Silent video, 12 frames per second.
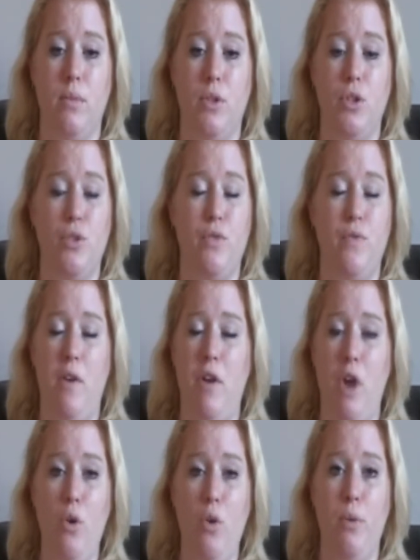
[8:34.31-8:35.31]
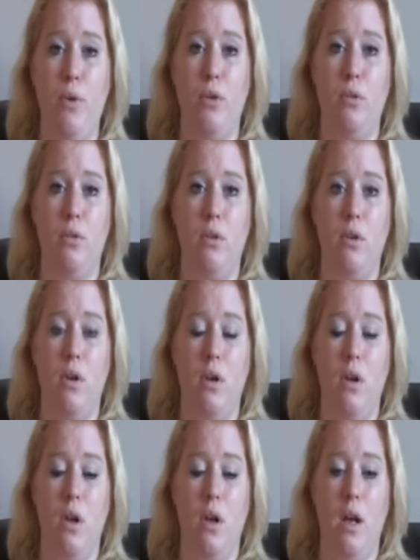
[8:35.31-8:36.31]
just very open.
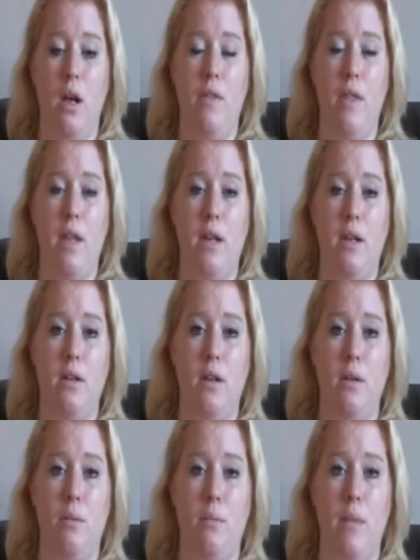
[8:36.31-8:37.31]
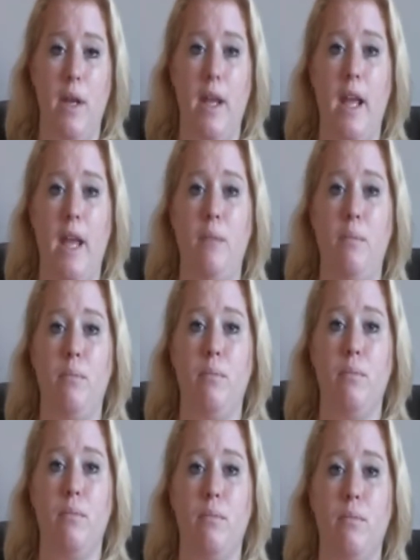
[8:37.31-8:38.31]
And then it came
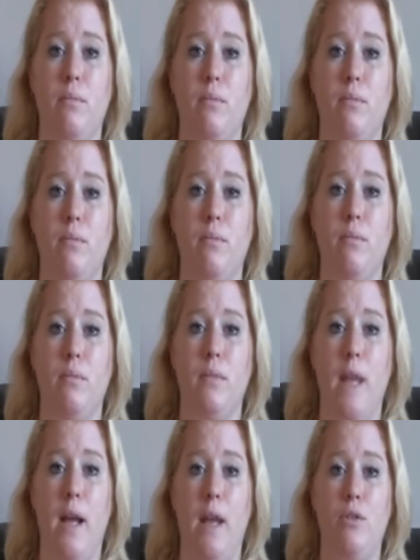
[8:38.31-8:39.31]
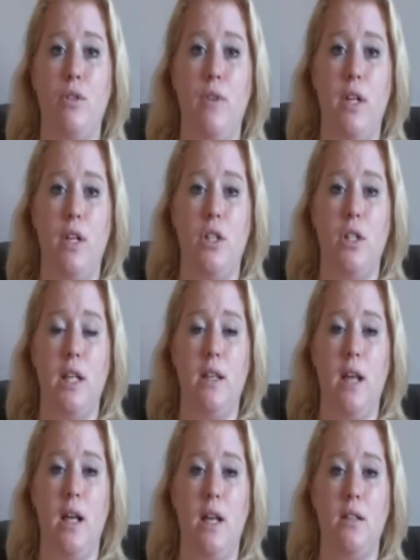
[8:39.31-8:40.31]
out eventually
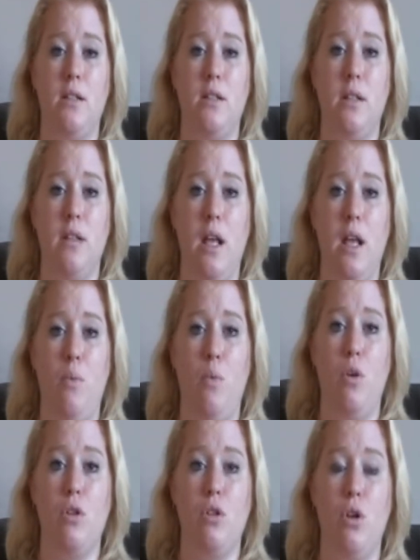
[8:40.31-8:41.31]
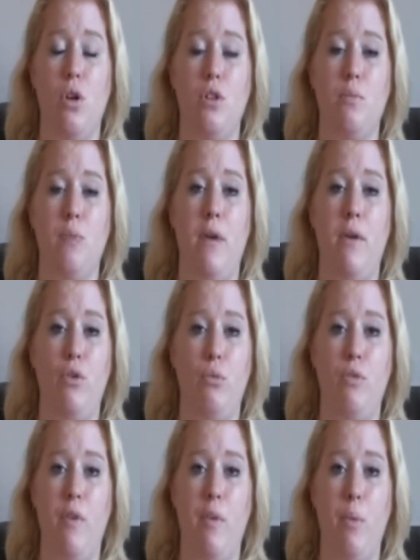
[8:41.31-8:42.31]
that there was lots of
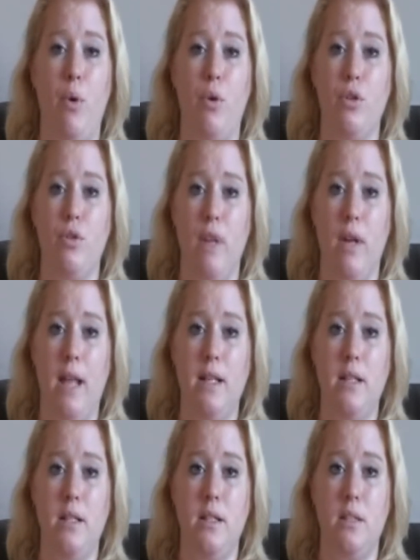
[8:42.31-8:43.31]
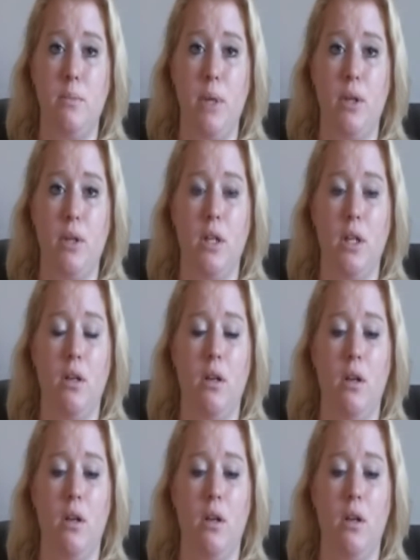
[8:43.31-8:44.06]
paranormal reports relating to the building.